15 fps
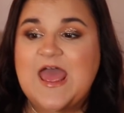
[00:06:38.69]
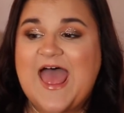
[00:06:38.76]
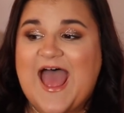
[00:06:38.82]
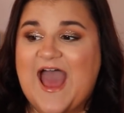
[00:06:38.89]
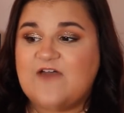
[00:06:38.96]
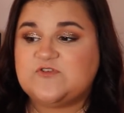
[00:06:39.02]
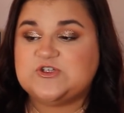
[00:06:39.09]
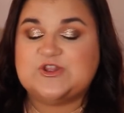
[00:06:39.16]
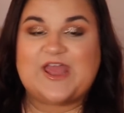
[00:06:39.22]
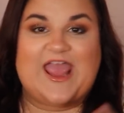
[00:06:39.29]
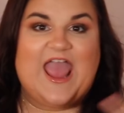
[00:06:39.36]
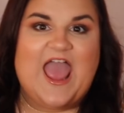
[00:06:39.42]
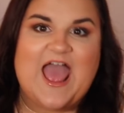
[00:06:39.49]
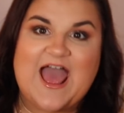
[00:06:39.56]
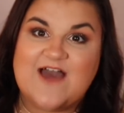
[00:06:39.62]
after they
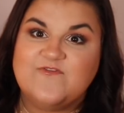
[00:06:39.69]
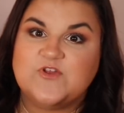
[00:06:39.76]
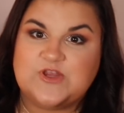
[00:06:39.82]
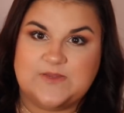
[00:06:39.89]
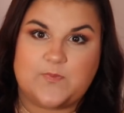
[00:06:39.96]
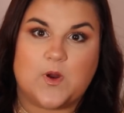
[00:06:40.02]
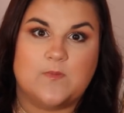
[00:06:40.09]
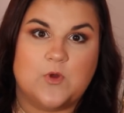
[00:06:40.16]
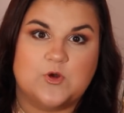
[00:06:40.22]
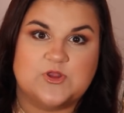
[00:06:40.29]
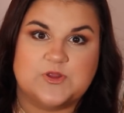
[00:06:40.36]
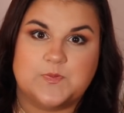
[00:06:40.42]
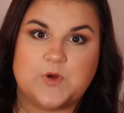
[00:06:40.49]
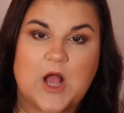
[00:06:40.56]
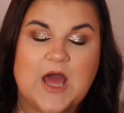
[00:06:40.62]
heavily promoted
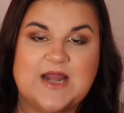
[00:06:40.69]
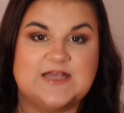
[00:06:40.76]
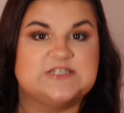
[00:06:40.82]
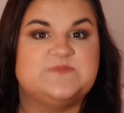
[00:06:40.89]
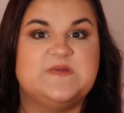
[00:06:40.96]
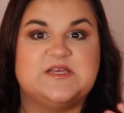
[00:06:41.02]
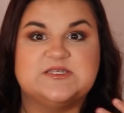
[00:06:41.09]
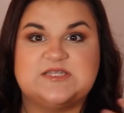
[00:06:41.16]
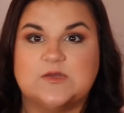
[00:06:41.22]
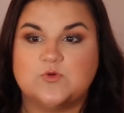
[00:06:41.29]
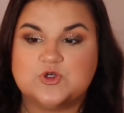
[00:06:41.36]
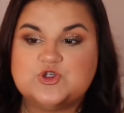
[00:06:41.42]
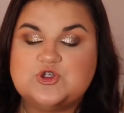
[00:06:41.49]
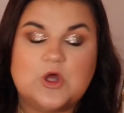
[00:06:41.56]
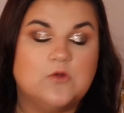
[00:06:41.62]
the products because they were
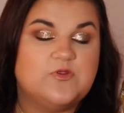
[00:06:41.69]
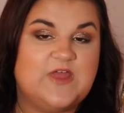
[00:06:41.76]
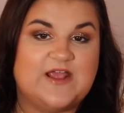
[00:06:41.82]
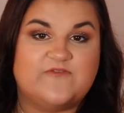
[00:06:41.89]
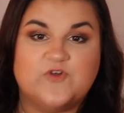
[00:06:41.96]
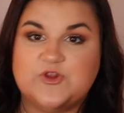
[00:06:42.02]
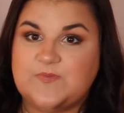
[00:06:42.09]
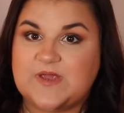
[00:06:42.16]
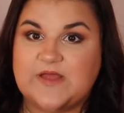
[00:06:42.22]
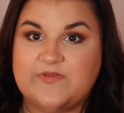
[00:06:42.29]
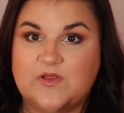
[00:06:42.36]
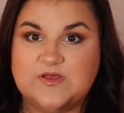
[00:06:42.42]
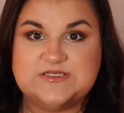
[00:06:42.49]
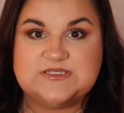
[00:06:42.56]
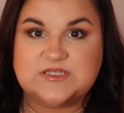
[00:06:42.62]
so thankful to be on
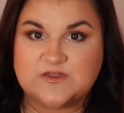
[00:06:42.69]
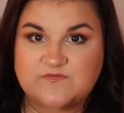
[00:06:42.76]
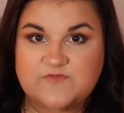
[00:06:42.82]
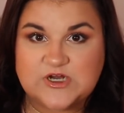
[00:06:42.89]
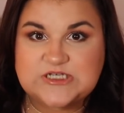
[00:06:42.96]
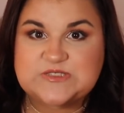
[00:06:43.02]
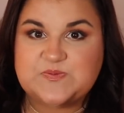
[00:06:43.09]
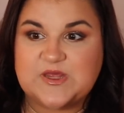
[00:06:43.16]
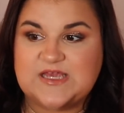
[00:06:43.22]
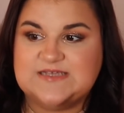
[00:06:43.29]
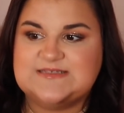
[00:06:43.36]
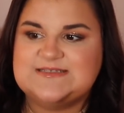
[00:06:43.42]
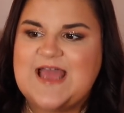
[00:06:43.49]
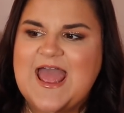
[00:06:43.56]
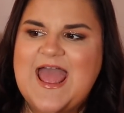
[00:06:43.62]
the list in the first
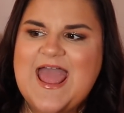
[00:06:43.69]
place,